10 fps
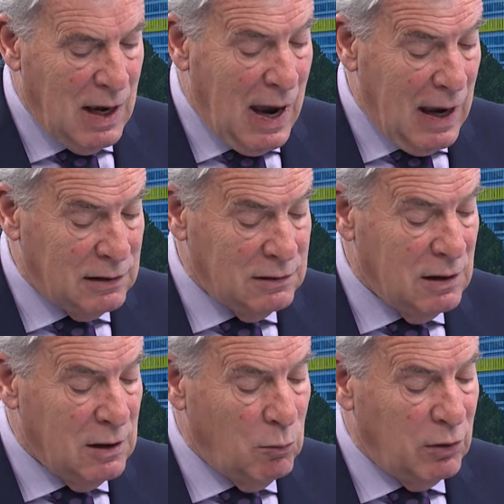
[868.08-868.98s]
And
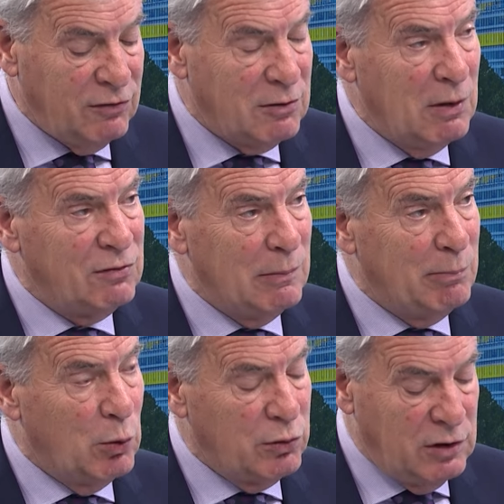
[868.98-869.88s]
what is the most
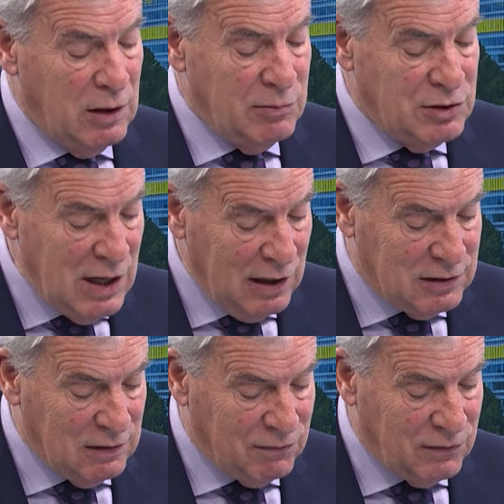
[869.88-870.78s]
important
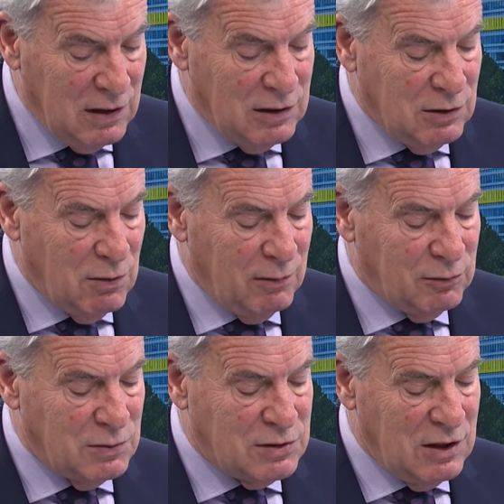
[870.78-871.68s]
objective you hope
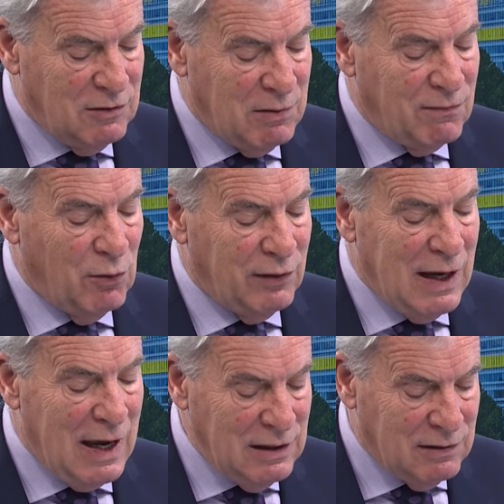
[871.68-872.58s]
to achieve before
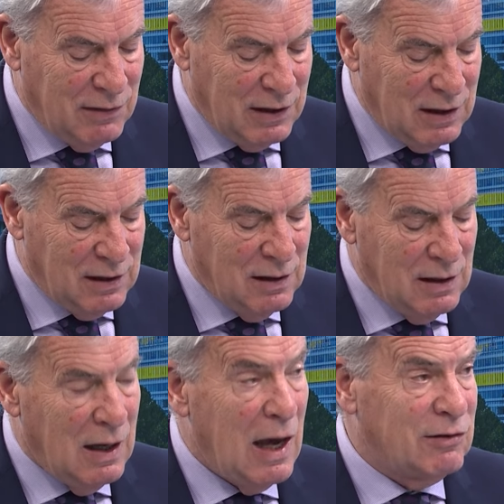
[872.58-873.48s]
the end of the year
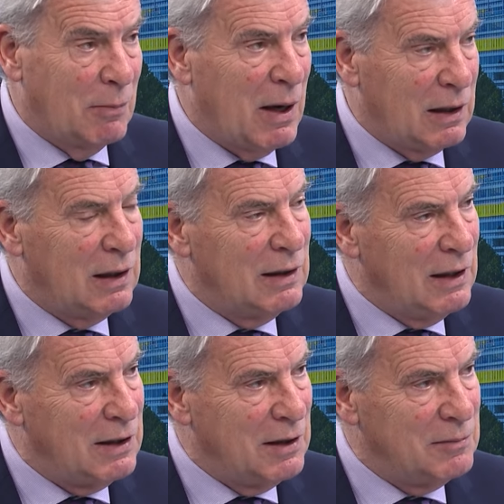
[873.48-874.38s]
as a banking
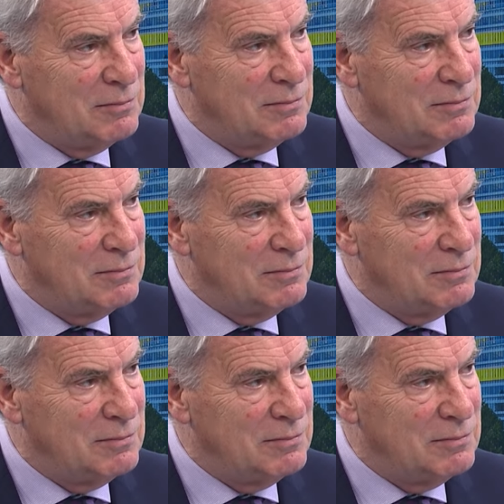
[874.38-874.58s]
leader?